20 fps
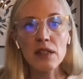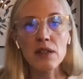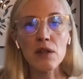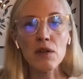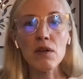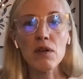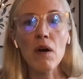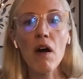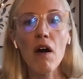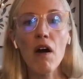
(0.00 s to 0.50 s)

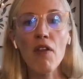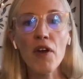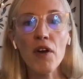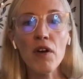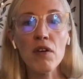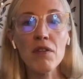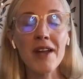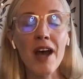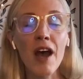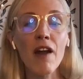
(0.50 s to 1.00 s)
So
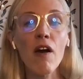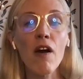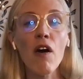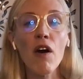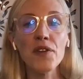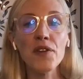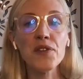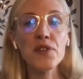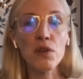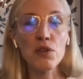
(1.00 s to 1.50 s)
although not
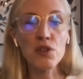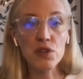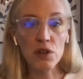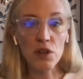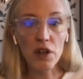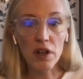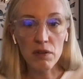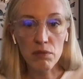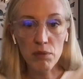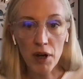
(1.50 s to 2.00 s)
all social
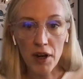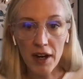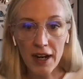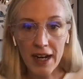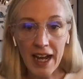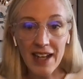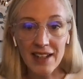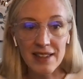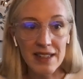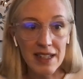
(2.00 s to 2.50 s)
good work
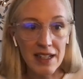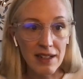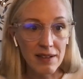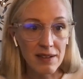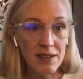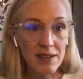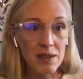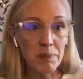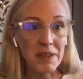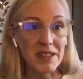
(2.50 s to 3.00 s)
has
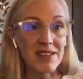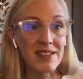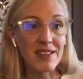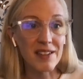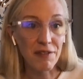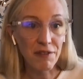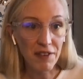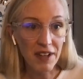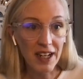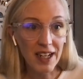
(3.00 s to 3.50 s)
these
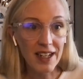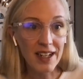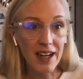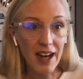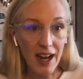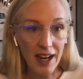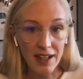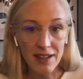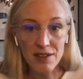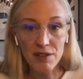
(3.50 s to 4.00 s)
specific
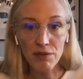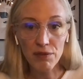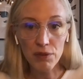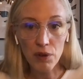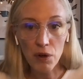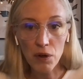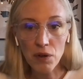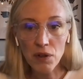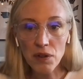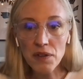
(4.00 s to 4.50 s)
kinds of
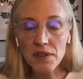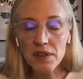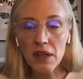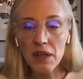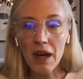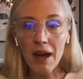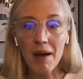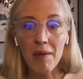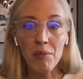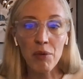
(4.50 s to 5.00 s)
roles,
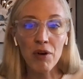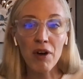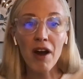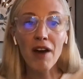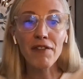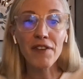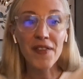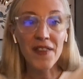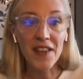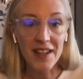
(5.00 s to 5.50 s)
more
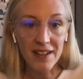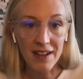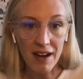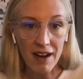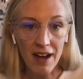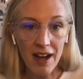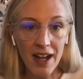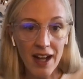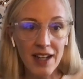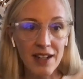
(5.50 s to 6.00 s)
often than
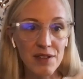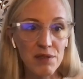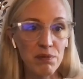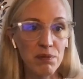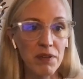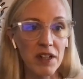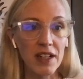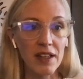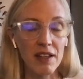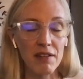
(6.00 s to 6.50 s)
not, it's
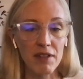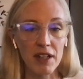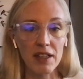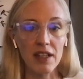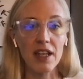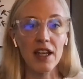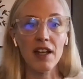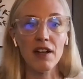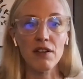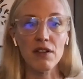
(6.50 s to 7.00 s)
really,
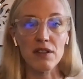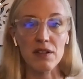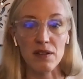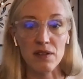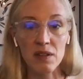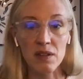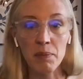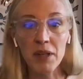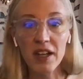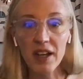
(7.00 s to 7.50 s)
really
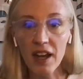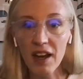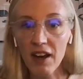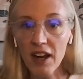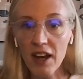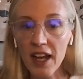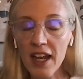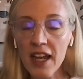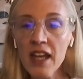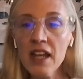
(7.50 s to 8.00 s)

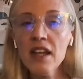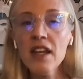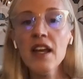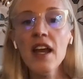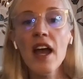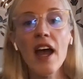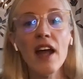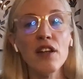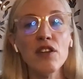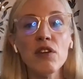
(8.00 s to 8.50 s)
interdisciplinary,
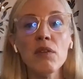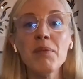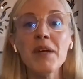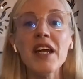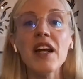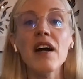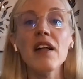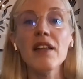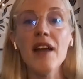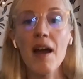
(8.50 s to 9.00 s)
and you'll
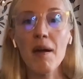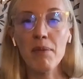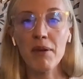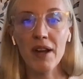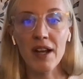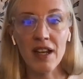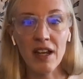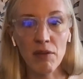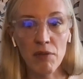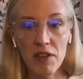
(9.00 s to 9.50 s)
be
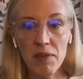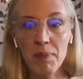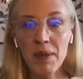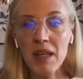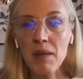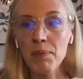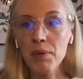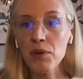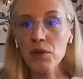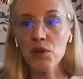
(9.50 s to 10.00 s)
collaborating with
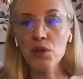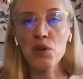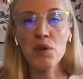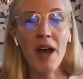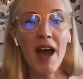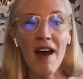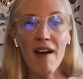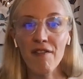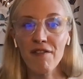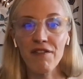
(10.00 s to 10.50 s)
people who
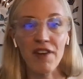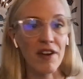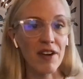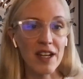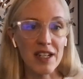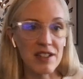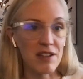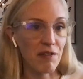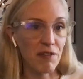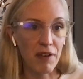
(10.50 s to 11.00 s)
have
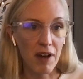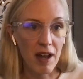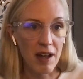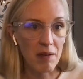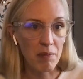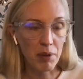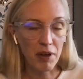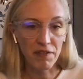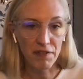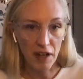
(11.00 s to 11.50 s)
very
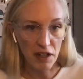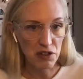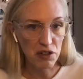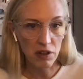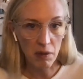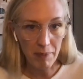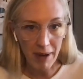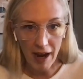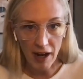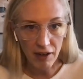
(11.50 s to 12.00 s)
different
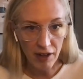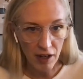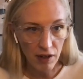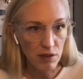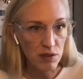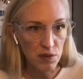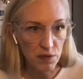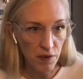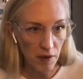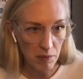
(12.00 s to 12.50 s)
professional
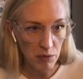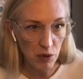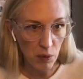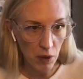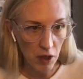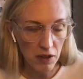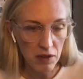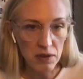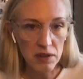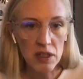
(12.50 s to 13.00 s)
backgrounds from
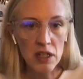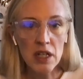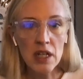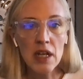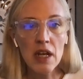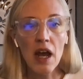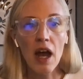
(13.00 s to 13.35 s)
yours.